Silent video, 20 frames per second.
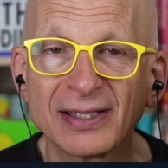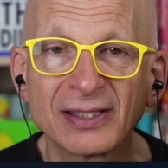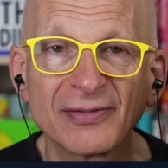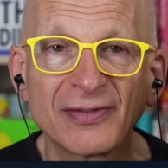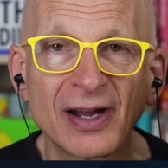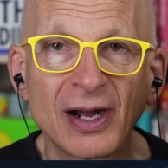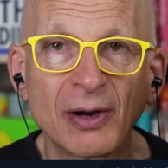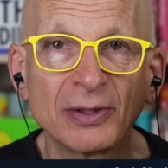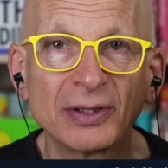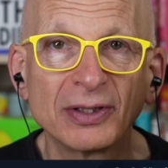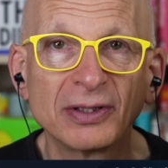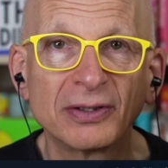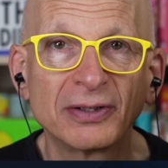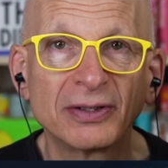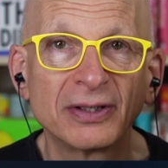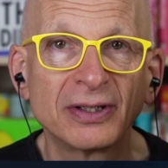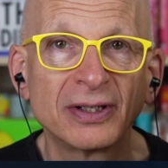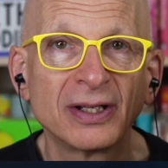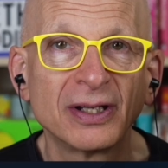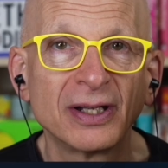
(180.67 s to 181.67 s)
of how we
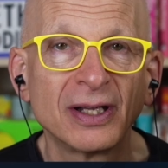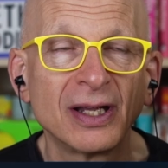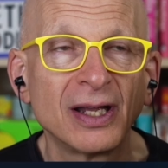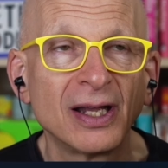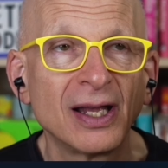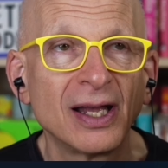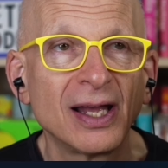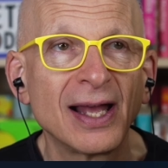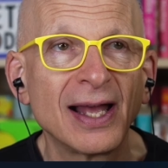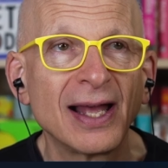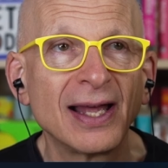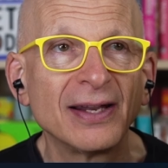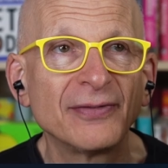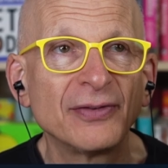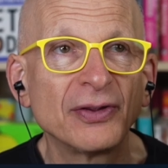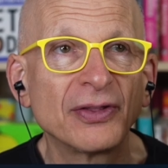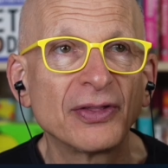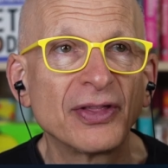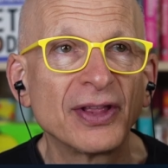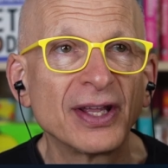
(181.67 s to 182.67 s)
learn. And if
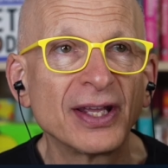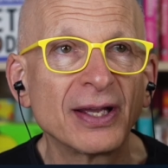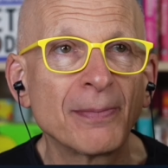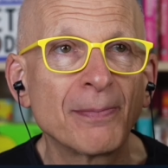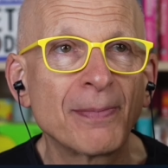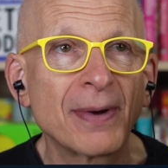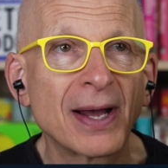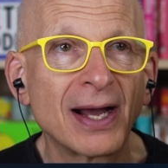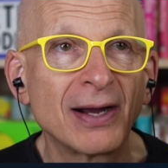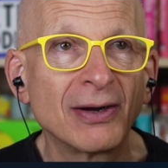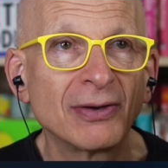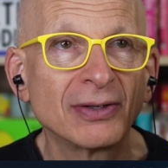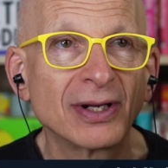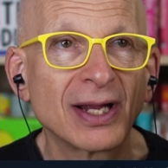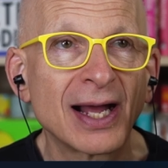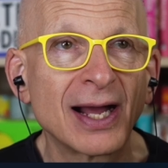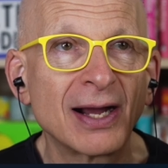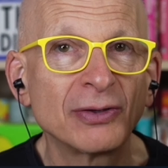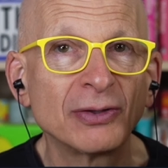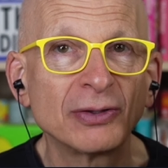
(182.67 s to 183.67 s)
you think about
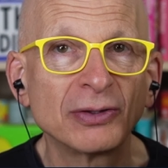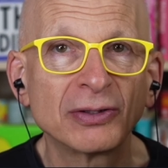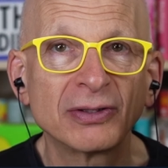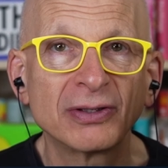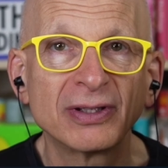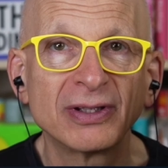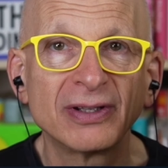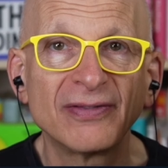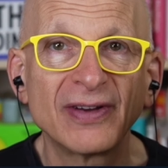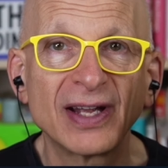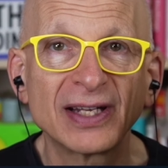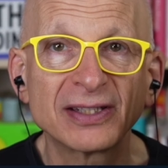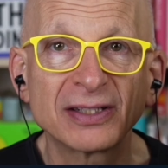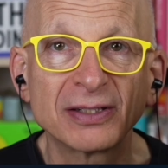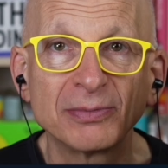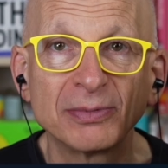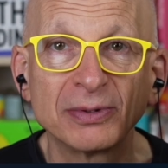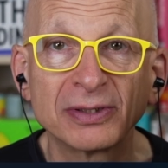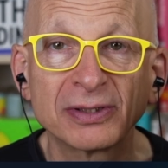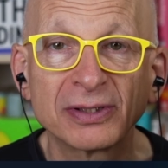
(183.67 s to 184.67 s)
how you learn the
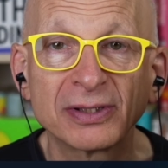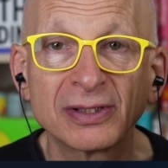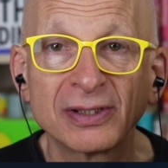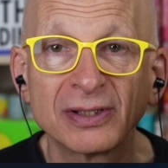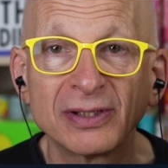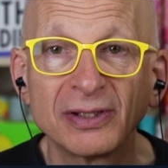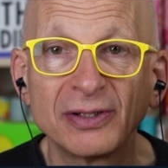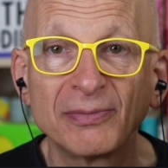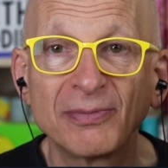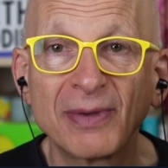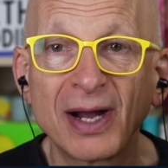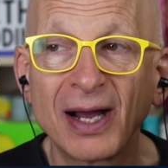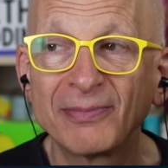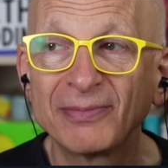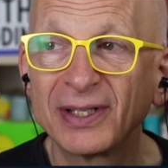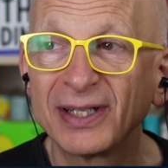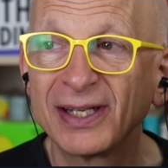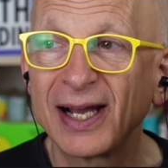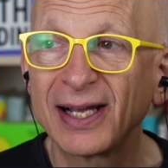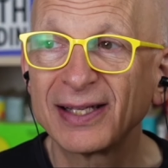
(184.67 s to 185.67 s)
vegetables, your mom
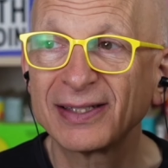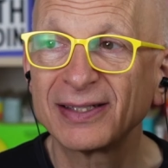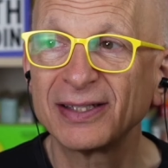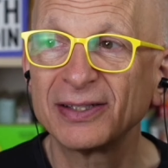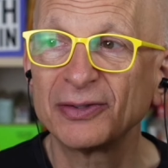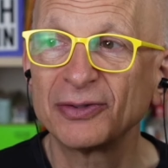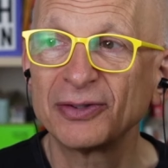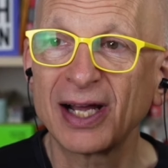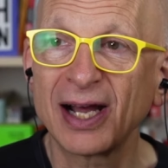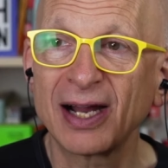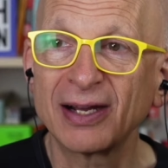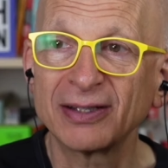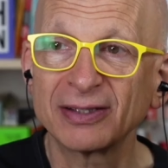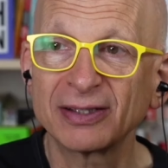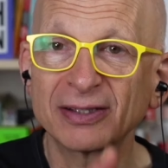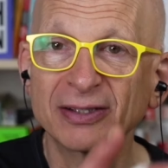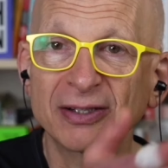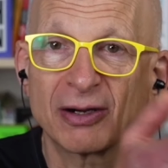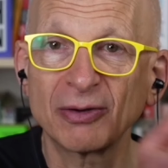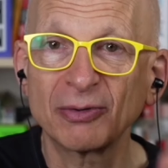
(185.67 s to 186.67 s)
did not sit you down and
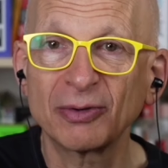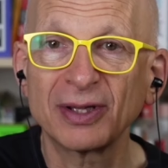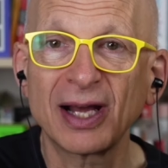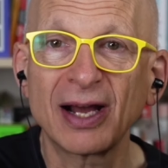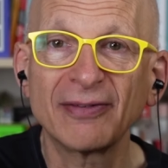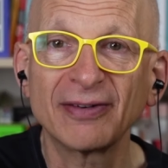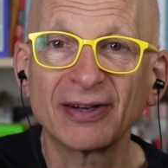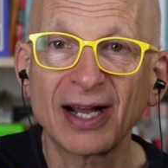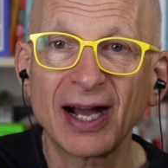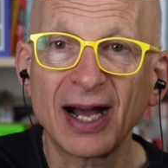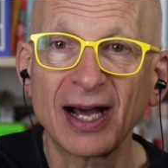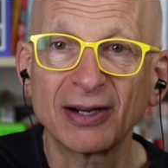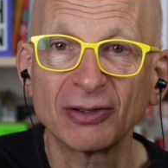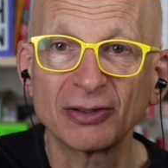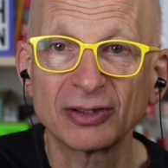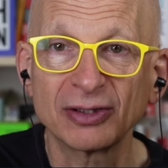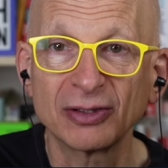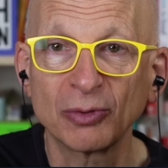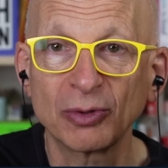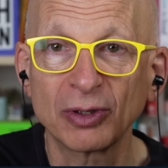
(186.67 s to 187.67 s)
start with
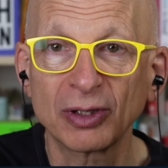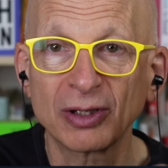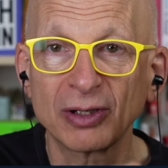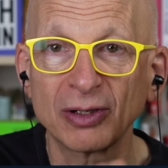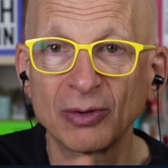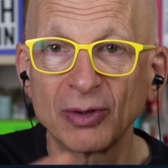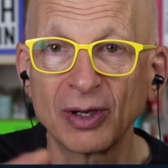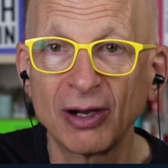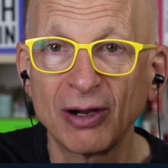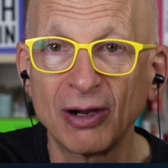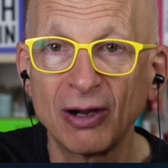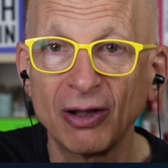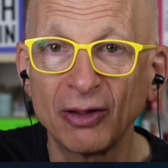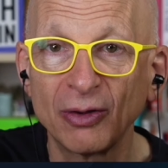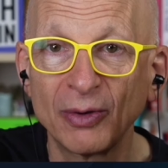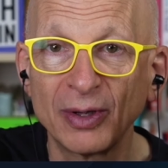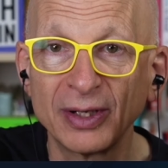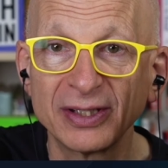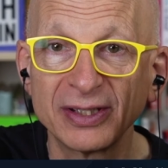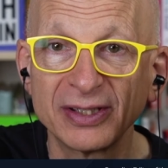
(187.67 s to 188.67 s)
avocados and work your way all
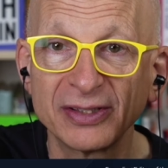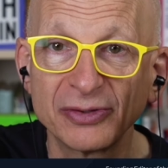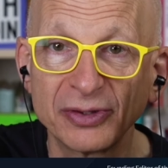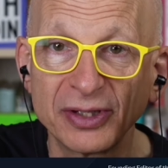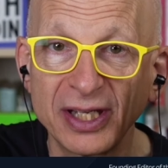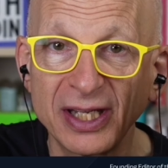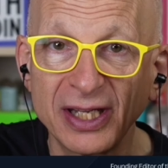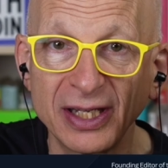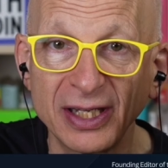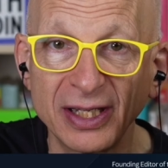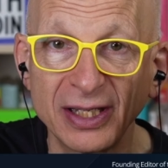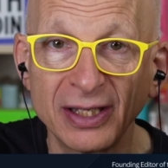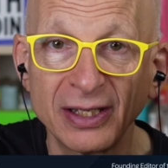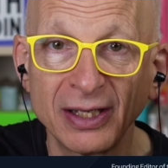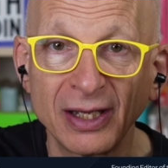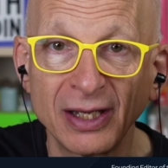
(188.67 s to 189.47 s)
the way to zucchini.